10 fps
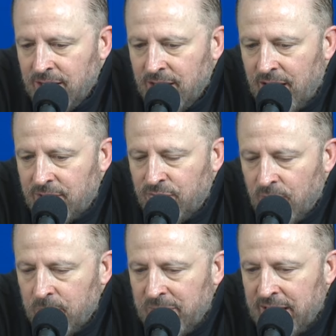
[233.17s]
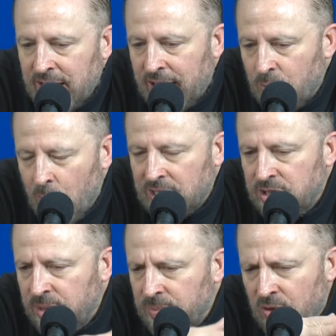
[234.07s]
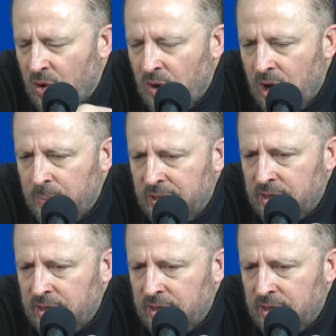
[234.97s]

like for me, like watching him grow up